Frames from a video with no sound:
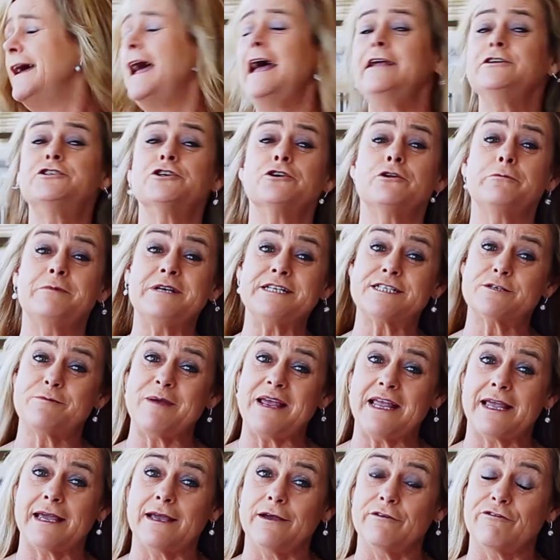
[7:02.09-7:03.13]
and you'll be
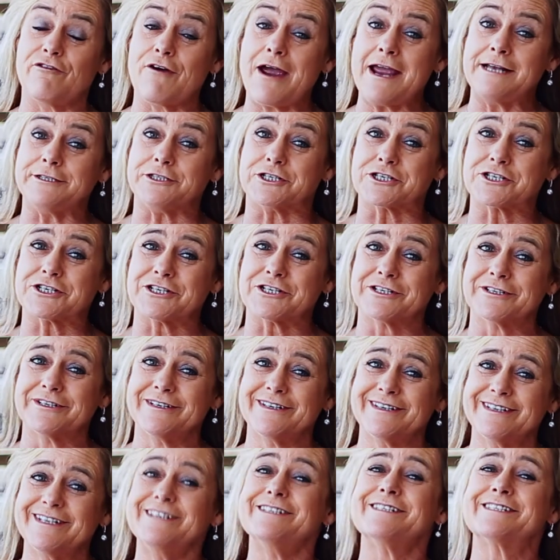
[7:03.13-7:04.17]
speaking French.
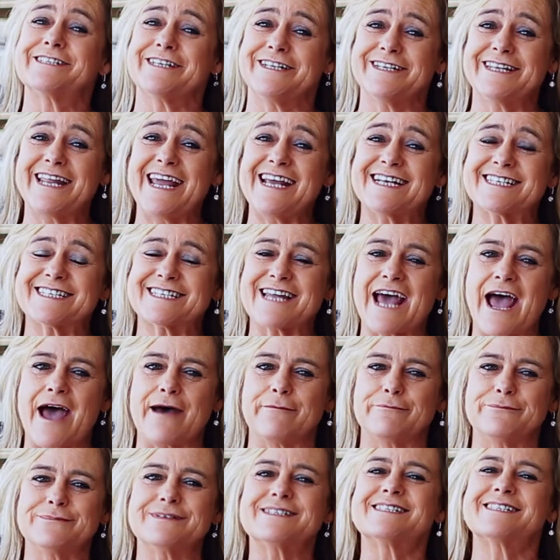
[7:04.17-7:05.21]
Till next
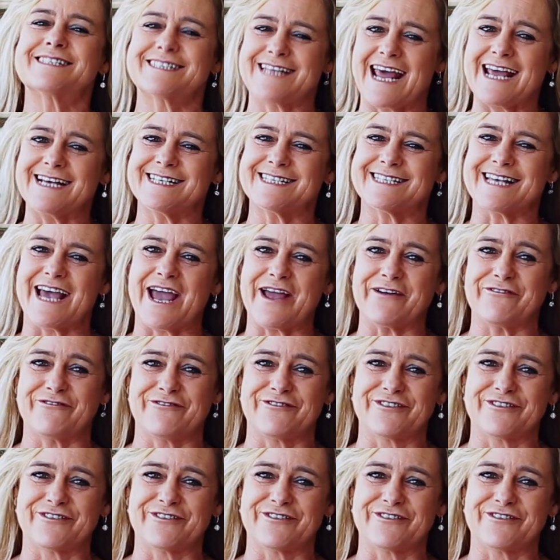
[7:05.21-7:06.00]
time, stay safe.